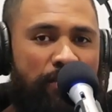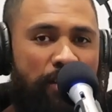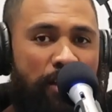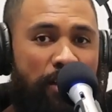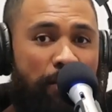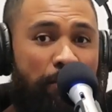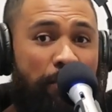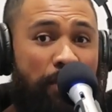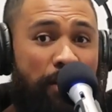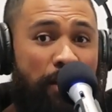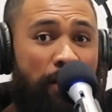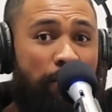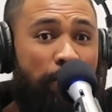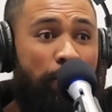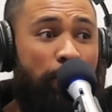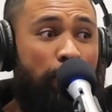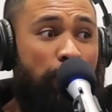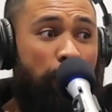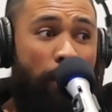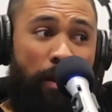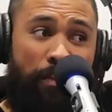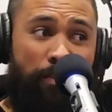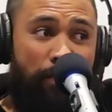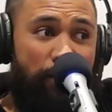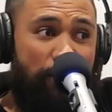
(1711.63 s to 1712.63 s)
They're going to become
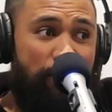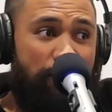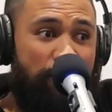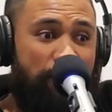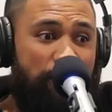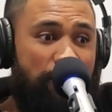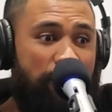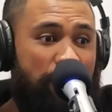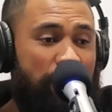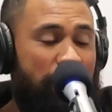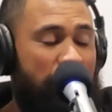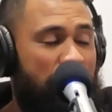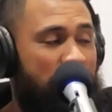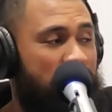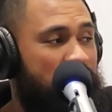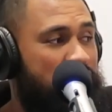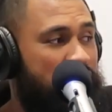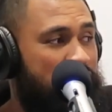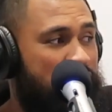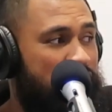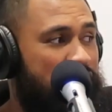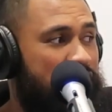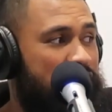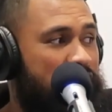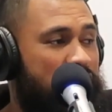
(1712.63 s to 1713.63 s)
brothers,
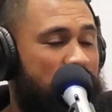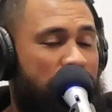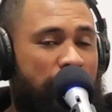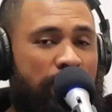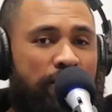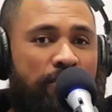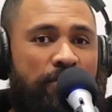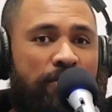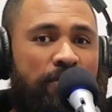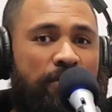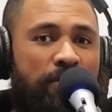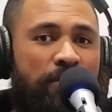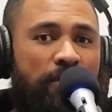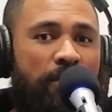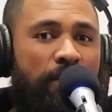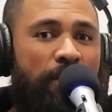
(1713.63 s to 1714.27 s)
sisters,